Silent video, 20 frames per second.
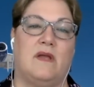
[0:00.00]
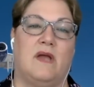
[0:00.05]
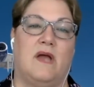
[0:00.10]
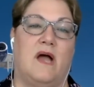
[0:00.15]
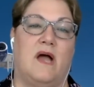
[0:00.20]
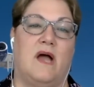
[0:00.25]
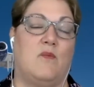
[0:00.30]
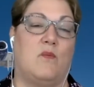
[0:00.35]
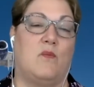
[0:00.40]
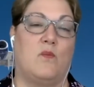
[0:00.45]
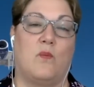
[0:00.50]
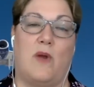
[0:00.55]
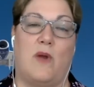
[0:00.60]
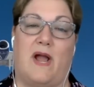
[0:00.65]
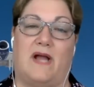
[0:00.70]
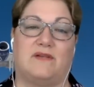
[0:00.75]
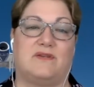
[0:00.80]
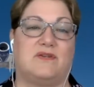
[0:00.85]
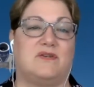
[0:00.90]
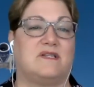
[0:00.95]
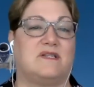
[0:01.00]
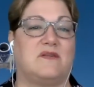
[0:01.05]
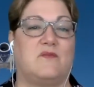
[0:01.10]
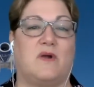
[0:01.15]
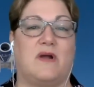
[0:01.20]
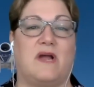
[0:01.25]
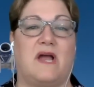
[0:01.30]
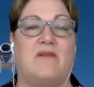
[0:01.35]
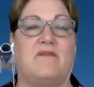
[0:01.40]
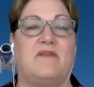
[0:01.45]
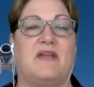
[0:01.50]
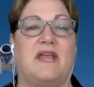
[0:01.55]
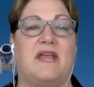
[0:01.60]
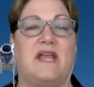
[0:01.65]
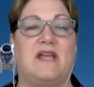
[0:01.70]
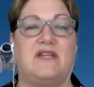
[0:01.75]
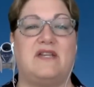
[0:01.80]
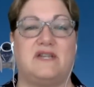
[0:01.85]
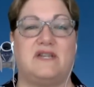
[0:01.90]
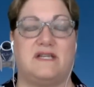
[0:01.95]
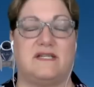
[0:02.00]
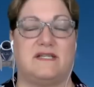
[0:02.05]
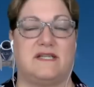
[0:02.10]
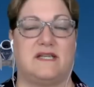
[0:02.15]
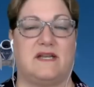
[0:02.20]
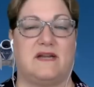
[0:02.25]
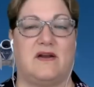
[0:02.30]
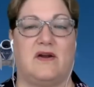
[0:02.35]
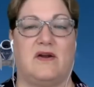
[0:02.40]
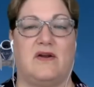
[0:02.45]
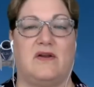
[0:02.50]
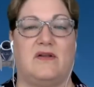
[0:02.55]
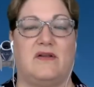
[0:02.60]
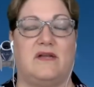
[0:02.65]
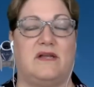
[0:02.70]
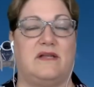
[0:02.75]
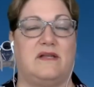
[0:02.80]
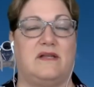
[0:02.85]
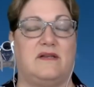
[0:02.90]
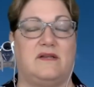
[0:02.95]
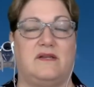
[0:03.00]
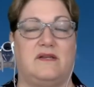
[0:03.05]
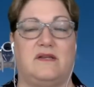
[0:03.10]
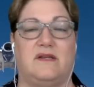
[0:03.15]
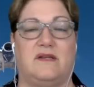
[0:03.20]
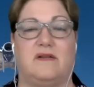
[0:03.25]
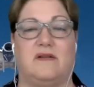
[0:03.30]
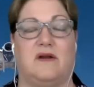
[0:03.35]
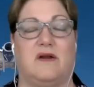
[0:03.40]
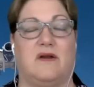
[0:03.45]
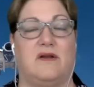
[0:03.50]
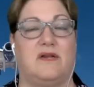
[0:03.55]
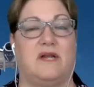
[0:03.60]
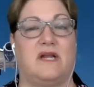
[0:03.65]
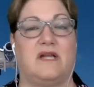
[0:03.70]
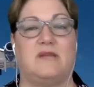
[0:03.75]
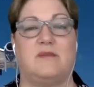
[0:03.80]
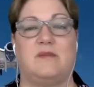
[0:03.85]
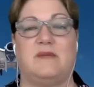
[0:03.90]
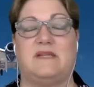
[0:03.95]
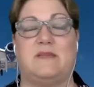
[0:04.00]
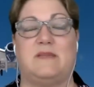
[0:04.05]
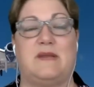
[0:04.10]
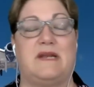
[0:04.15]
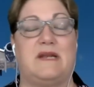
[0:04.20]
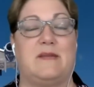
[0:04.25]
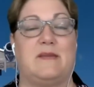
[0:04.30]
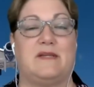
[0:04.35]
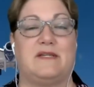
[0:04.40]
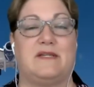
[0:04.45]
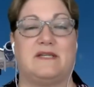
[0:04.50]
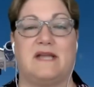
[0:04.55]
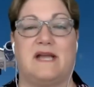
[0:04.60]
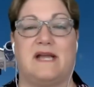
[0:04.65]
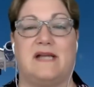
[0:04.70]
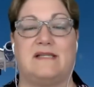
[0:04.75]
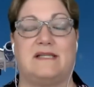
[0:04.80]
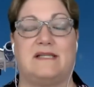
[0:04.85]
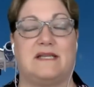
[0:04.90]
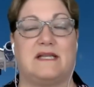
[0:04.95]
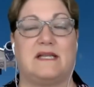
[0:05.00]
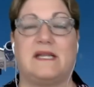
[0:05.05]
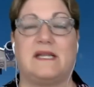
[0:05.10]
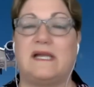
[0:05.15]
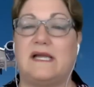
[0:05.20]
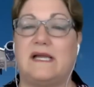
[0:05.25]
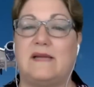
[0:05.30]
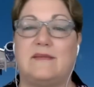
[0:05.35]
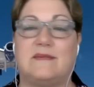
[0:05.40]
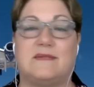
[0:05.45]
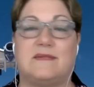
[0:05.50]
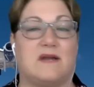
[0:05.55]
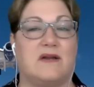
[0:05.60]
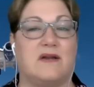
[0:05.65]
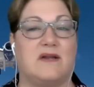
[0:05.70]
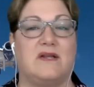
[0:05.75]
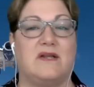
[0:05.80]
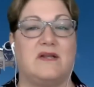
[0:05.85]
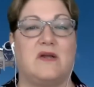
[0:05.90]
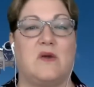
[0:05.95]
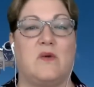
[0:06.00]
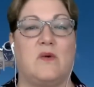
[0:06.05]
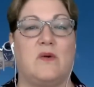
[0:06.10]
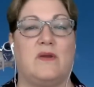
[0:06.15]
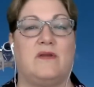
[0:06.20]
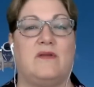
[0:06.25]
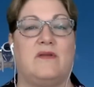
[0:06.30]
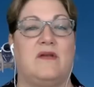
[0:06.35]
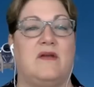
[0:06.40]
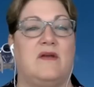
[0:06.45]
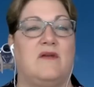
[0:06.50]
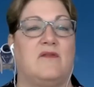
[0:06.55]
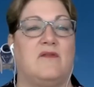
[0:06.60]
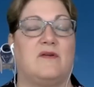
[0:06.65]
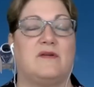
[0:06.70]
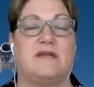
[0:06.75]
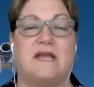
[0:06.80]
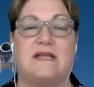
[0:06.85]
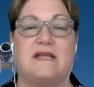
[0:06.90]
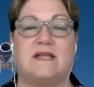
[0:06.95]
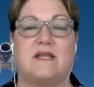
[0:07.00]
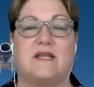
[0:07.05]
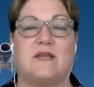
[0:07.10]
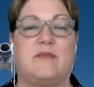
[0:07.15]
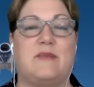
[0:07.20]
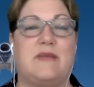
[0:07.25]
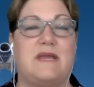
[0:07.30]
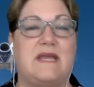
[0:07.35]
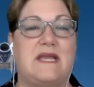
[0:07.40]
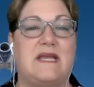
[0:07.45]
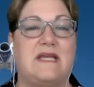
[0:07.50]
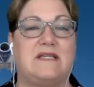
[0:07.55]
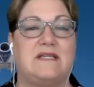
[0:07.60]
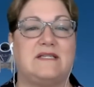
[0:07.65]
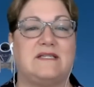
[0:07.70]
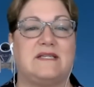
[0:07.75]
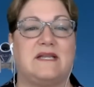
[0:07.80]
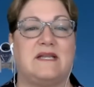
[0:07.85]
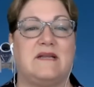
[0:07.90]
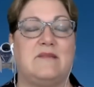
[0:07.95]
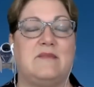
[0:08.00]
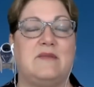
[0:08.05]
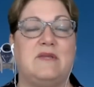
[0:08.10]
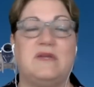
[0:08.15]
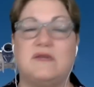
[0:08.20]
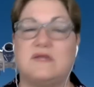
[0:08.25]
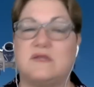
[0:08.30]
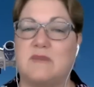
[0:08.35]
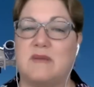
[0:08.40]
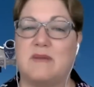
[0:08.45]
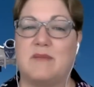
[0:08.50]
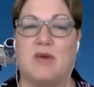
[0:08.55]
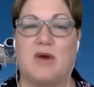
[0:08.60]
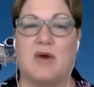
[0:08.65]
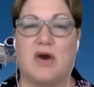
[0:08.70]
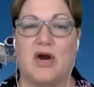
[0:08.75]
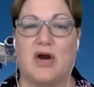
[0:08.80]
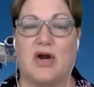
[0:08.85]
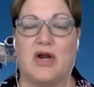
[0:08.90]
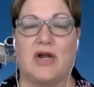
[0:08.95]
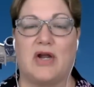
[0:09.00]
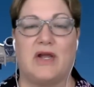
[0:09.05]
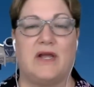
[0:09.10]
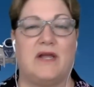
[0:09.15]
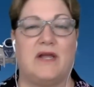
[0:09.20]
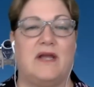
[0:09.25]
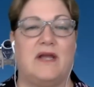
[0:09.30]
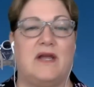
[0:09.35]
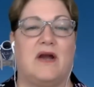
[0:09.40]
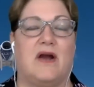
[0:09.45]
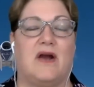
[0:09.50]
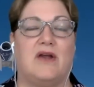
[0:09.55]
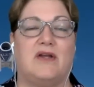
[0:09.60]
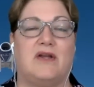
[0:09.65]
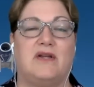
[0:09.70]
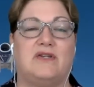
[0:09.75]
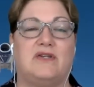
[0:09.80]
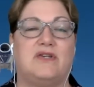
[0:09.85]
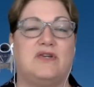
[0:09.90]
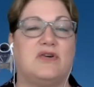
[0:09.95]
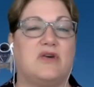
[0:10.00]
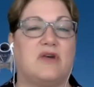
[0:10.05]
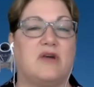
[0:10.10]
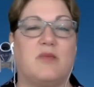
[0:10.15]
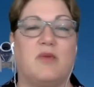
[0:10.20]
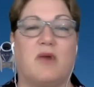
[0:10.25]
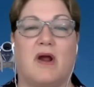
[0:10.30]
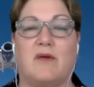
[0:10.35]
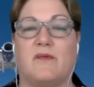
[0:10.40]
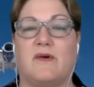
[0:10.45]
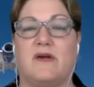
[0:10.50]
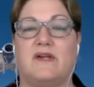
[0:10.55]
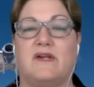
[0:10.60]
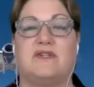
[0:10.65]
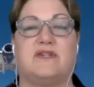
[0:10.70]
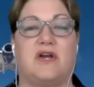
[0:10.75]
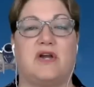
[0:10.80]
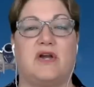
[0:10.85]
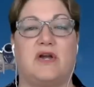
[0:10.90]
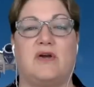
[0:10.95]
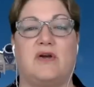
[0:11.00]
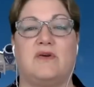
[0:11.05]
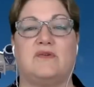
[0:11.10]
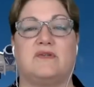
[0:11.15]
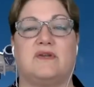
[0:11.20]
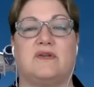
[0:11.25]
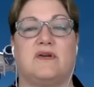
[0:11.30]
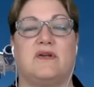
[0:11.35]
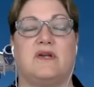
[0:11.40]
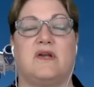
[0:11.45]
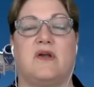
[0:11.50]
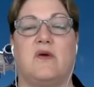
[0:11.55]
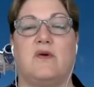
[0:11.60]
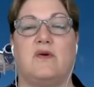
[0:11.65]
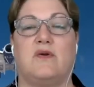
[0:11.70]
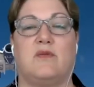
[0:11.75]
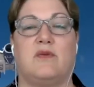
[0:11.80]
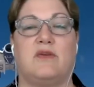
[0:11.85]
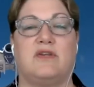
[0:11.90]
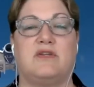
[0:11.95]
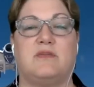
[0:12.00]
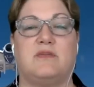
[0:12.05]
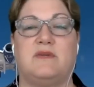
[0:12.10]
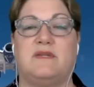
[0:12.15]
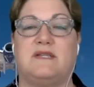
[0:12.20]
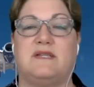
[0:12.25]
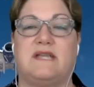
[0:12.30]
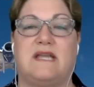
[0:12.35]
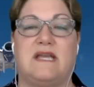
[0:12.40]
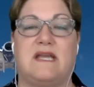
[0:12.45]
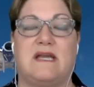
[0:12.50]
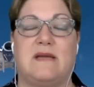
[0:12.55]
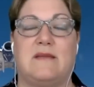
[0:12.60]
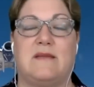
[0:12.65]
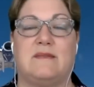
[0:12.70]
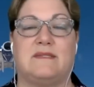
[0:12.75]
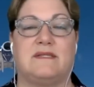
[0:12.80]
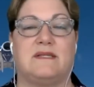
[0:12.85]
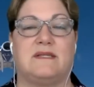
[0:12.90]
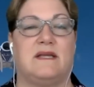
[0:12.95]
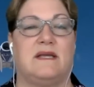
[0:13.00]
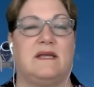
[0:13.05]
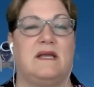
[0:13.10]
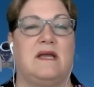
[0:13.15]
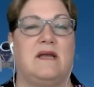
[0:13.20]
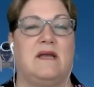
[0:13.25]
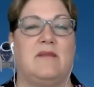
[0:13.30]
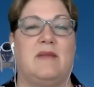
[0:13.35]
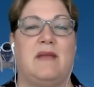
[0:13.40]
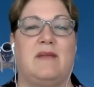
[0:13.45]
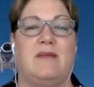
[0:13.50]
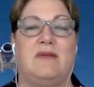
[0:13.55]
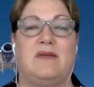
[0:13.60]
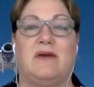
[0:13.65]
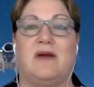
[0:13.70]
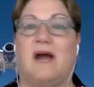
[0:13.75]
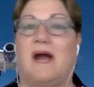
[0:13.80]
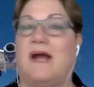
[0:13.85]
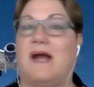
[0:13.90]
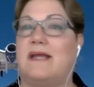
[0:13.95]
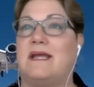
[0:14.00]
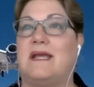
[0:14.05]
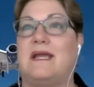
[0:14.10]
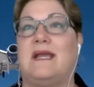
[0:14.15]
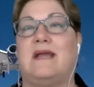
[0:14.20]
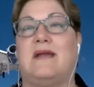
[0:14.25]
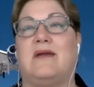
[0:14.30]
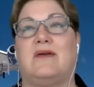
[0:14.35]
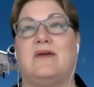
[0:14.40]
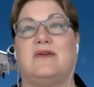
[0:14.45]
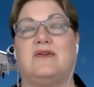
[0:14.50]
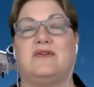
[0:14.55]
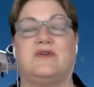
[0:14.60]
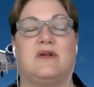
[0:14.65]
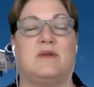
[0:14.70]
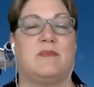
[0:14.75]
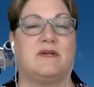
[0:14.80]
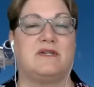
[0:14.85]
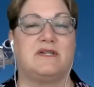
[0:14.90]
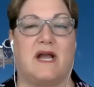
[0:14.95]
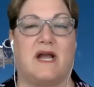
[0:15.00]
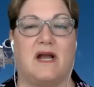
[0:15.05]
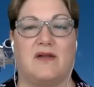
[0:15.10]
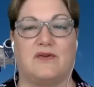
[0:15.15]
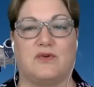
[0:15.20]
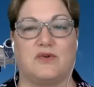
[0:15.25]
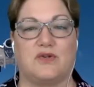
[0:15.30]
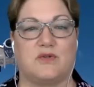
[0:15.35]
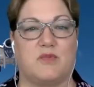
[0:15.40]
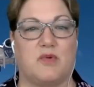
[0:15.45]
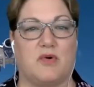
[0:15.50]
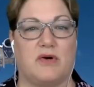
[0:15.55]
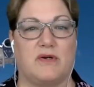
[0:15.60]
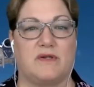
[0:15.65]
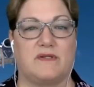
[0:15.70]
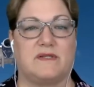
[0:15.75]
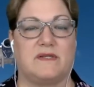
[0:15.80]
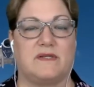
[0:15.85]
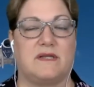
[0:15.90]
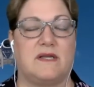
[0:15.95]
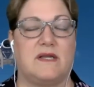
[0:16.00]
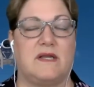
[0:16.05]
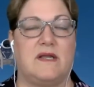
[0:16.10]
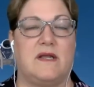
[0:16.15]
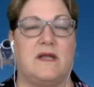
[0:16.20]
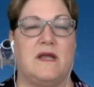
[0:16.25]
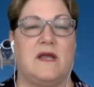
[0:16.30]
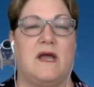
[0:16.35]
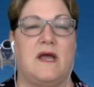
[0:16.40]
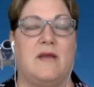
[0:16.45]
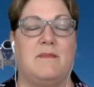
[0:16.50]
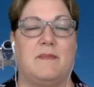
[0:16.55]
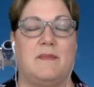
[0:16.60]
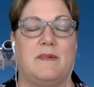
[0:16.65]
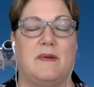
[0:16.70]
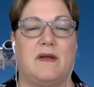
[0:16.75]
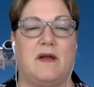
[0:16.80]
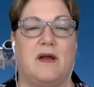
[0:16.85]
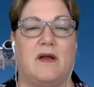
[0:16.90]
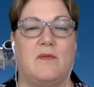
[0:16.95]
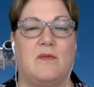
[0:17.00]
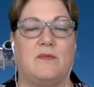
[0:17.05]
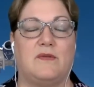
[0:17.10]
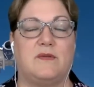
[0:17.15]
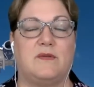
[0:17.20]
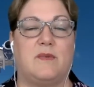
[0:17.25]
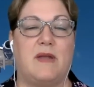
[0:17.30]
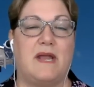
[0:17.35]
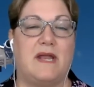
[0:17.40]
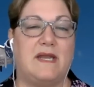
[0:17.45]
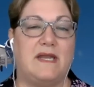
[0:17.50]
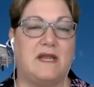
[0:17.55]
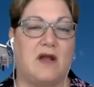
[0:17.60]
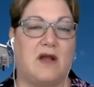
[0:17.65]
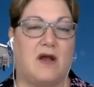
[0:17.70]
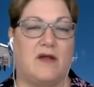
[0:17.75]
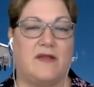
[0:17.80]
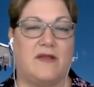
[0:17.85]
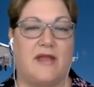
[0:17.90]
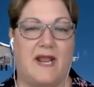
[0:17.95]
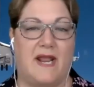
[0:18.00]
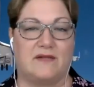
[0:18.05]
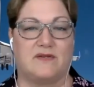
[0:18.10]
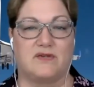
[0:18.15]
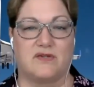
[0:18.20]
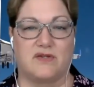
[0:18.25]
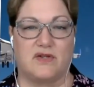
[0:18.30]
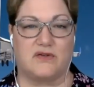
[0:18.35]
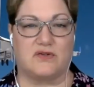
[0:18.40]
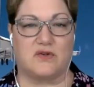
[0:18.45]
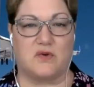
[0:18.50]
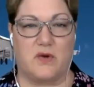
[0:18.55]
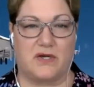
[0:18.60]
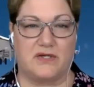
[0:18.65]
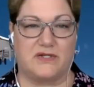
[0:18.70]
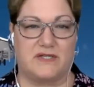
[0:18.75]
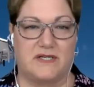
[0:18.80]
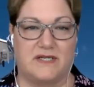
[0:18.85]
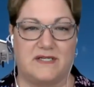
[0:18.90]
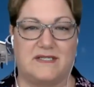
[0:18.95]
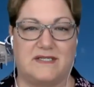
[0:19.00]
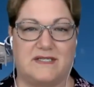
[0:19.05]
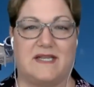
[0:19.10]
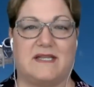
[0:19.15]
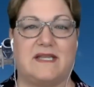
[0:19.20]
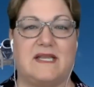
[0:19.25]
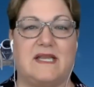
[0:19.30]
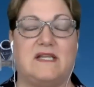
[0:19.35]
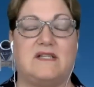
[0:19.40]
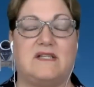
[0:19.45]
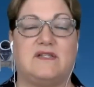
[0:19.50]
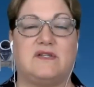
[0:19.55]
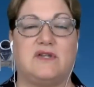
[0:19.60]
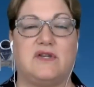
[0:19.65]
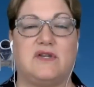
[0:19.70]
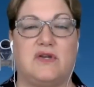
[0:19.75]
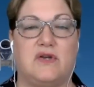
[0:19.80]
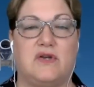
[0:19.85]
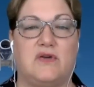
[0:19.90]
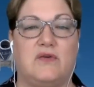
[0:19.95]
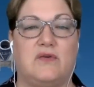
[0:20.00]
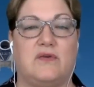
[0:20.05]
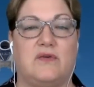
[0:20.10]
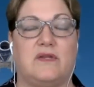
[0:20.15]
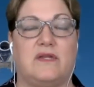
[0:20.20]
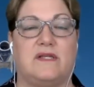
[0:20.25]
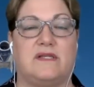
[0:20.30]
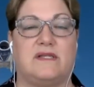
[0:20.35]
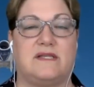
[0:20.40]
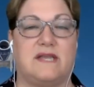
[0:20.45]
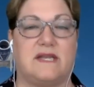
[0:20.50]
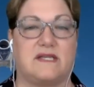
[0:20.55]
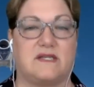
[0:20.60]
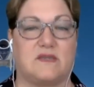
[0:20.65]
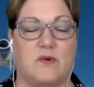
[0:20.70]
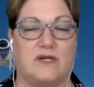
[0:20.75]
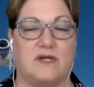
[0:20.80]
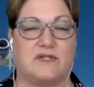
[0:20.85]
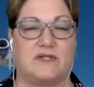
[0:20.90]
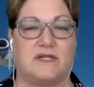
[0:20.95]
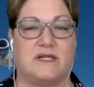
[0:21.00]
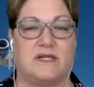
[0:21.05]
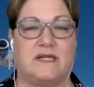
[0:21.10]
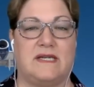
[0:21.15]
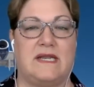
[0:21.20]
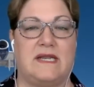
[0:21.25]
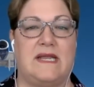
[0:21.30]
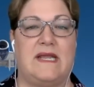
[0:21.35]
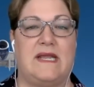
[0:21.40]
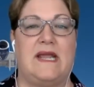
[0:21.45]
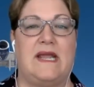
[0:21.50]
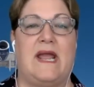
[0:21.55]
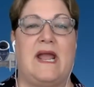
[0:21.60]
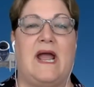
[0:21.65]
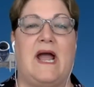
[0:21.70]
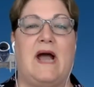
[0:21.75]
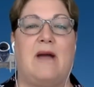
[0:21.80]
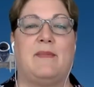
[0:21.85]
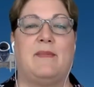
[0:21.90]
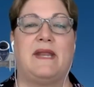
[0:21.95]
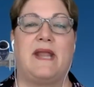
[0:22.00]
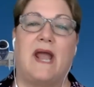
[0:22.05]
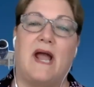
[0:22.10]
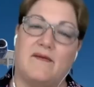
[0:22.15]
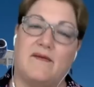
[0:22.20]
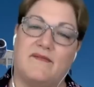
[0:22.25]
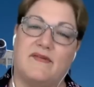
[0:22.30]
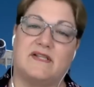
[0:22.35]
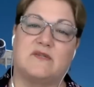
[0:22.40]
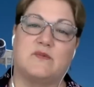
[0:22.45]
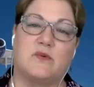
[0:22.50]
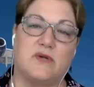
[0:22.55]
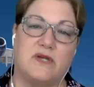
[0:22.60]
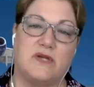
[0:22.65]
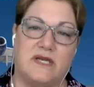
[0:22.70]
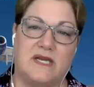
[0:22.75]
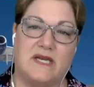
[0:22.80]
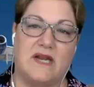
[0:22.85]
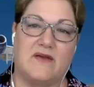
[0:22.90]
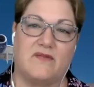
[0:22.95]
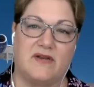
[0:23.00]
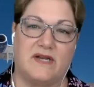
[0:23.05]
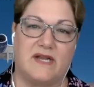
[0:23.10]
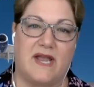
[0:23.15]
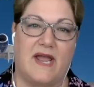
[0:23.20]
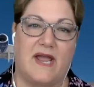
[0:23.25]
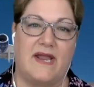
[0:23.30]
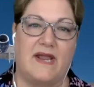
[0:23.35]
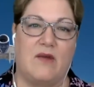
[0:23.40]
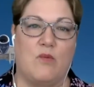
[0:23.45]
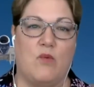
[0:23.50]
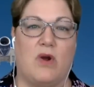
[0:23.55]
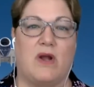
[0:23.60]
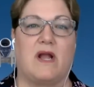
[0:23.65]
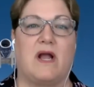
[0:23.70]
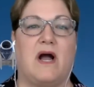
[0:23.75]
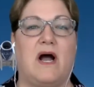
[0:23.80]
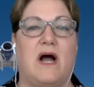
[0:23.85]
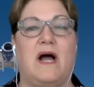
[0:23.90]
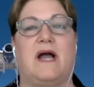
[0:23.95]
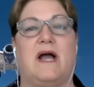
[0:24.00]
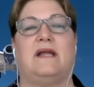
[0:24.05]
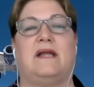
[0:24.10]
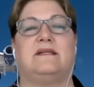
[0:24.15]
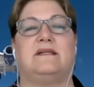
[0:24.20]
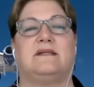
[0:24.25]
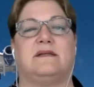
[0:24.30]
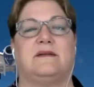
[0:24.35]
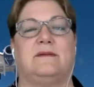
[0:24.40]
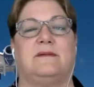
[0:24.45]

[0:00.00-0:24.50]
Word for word: um, ask yourself what kind of vacation is it are eh, are you going to be spending a bunch of nights in clubs are you going for days on the beach is it an amusement park are you touring broadway shows are you going to a bunch of museums maybe you're hiking or you're doing a bunch of outdoor sports um, depending on the answers to those questions it leads to this next question how many outfits will you need every day and what kind